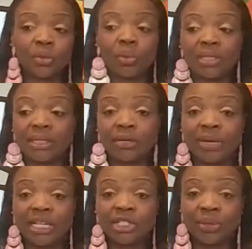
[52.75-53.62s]
the ones that
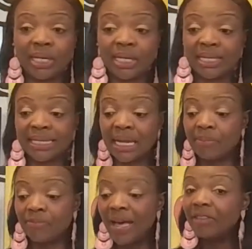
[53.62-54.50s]
graduated in the
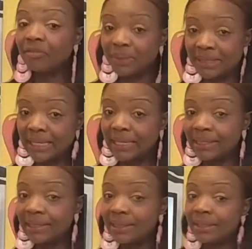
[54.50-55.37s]
top 5%
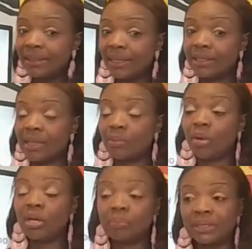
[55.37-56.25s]
and top
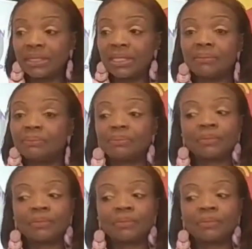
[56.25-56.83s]
1%.